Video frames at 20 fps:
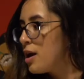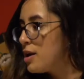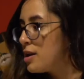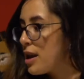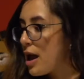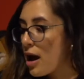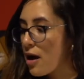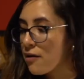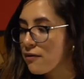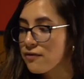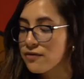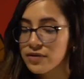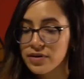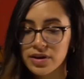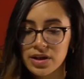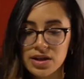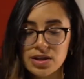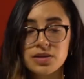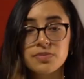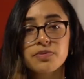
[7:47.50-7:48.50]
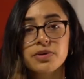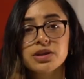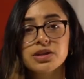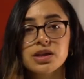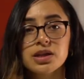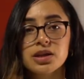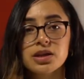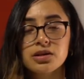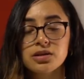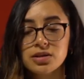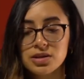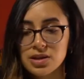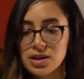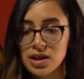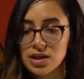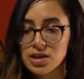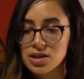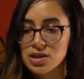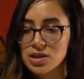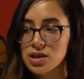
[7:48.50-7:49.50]
Now for this particular
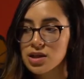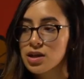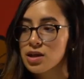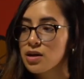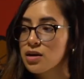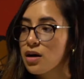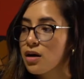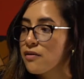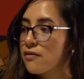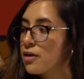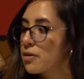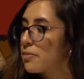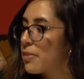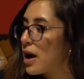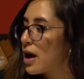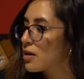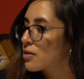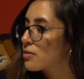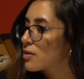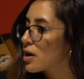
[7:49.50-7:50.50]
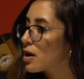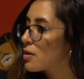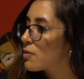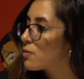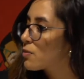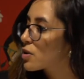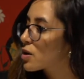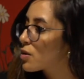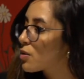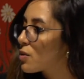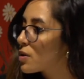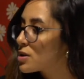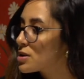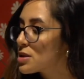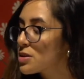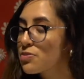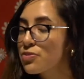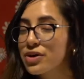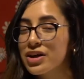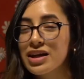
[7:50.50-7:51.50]
section of our background, we're going
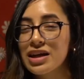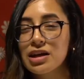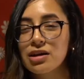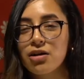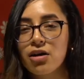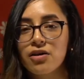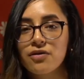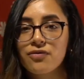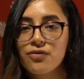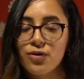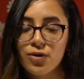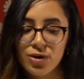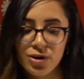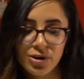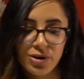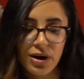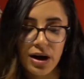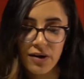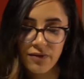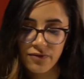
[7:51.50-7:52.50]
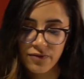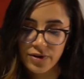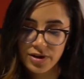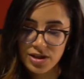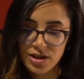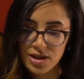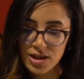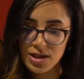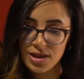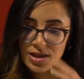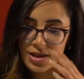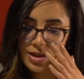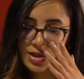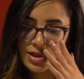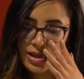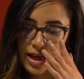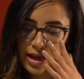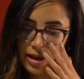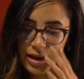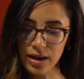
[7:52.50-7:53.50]
to bring in our foreground for just a
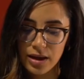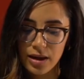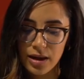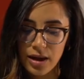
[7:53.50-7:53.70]
second.